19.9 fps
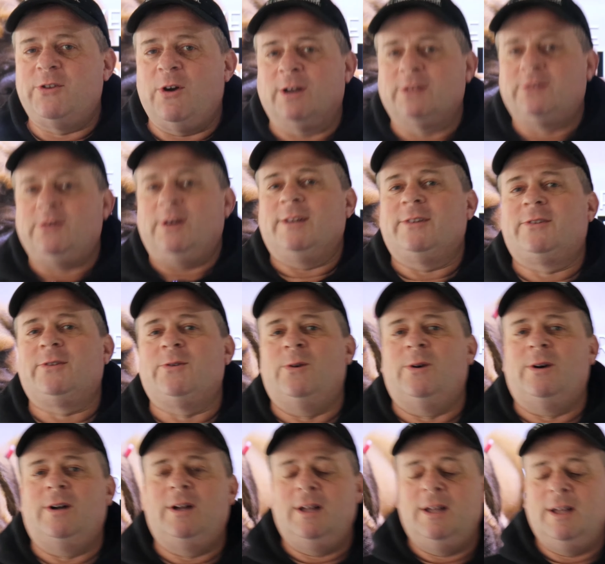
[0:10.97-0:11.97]
Dog Training
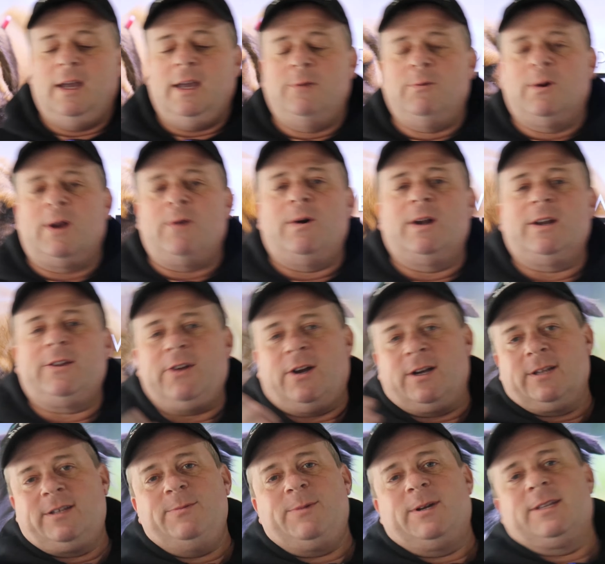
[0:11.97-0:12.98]
School. And what I want to
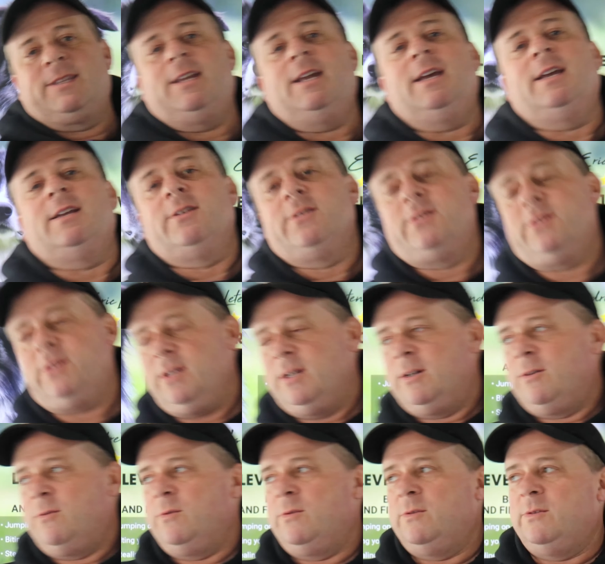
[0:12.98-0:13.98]
talk to you about today is,
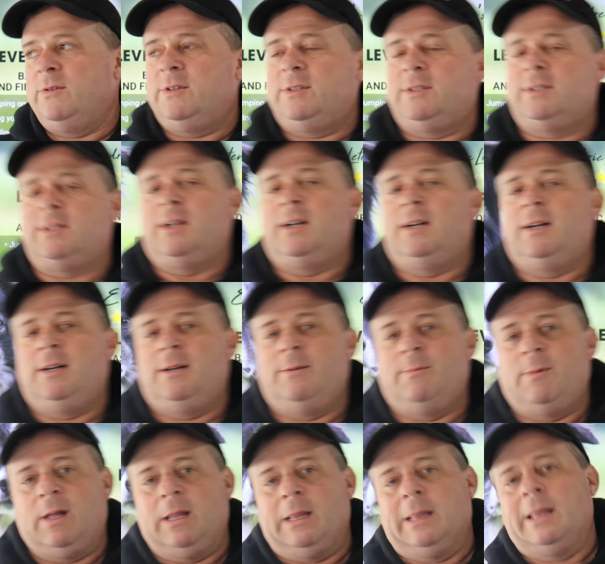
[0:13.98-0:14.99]
there's a
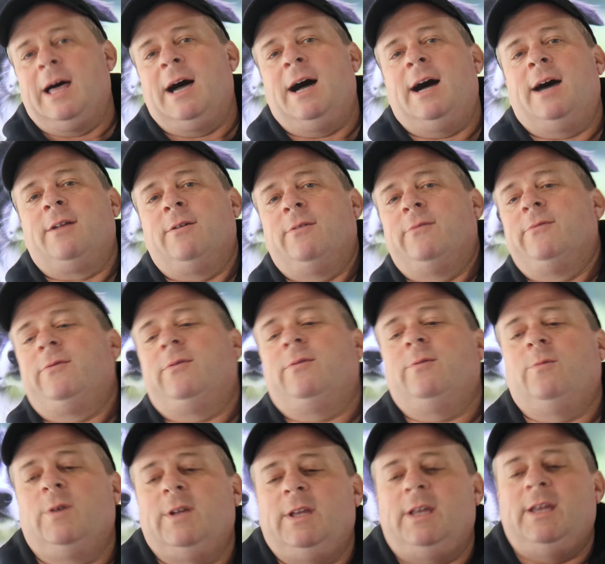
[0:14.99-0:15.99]
lot of
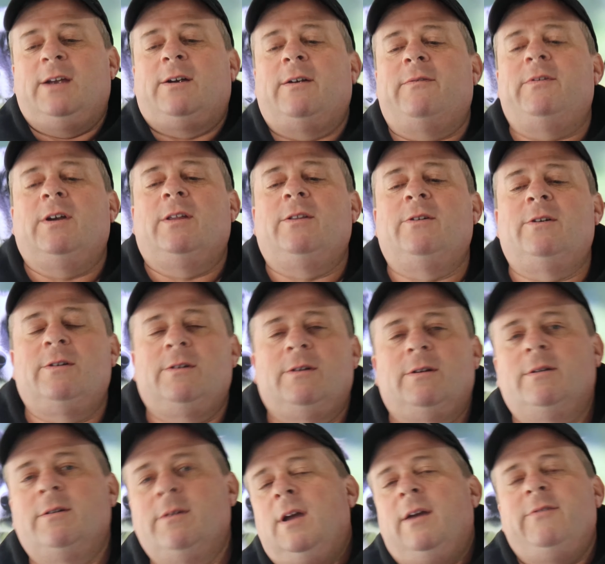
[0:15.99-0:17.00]
what you hear every
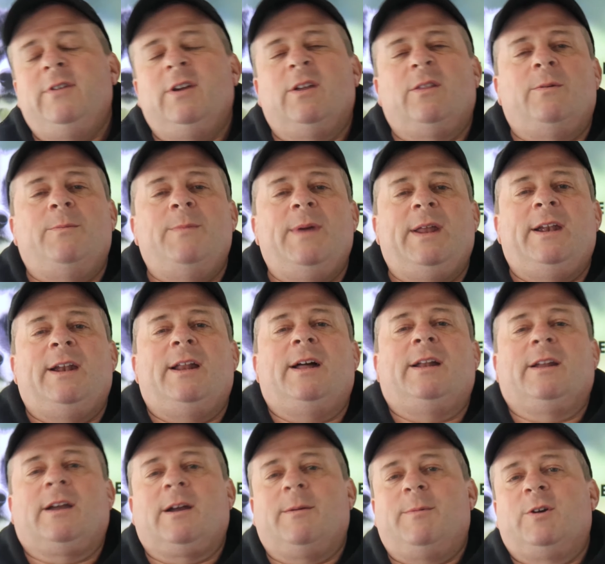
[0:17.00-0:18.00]
other minute
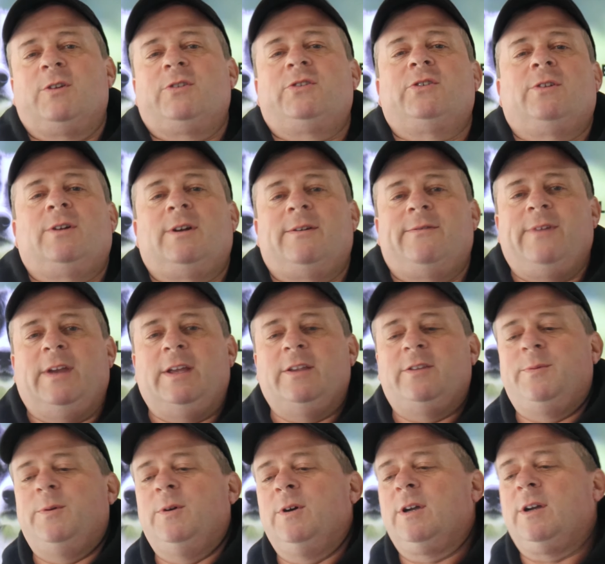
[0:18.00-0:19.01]
on the commercial or on
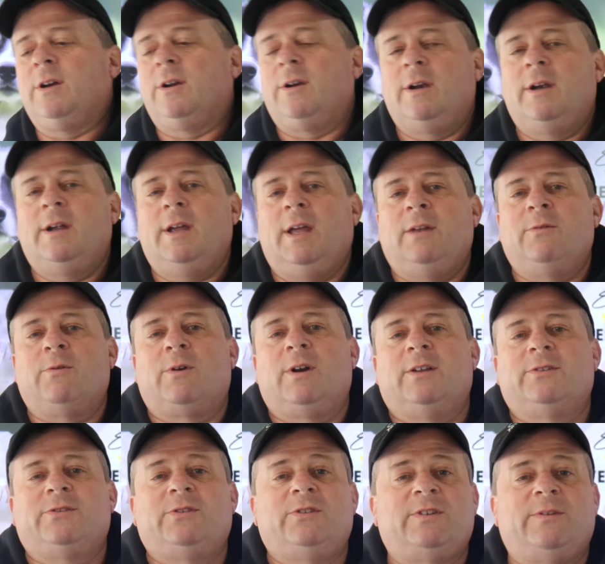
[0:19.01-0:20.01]
Facebook or anywhere
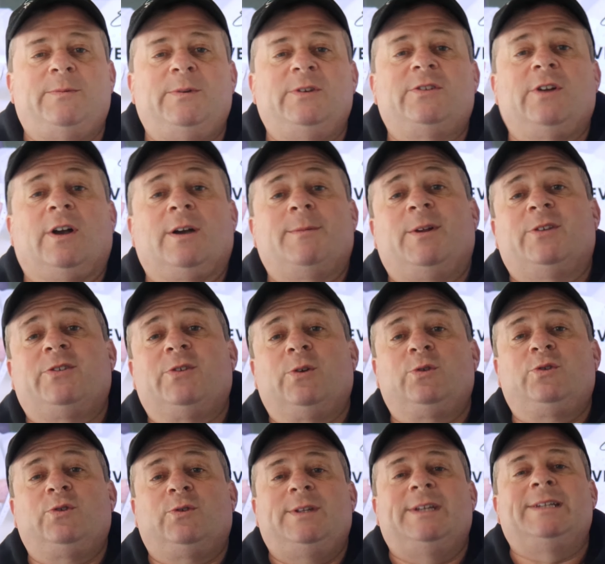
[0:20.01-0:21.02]
else is everybody's talking about
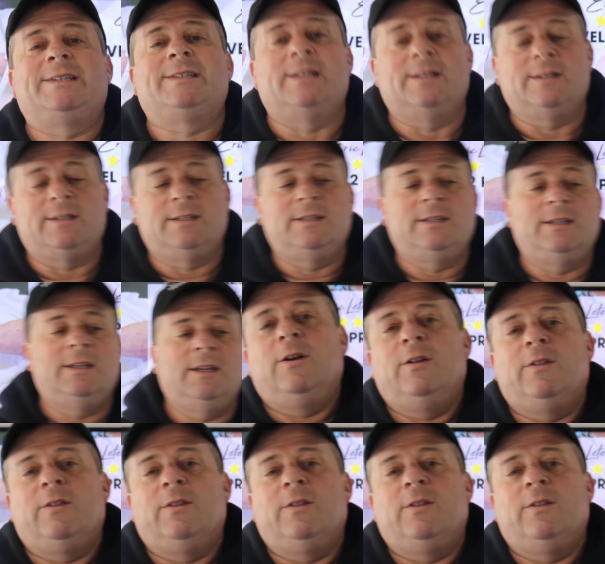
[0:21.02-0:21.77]
social distance.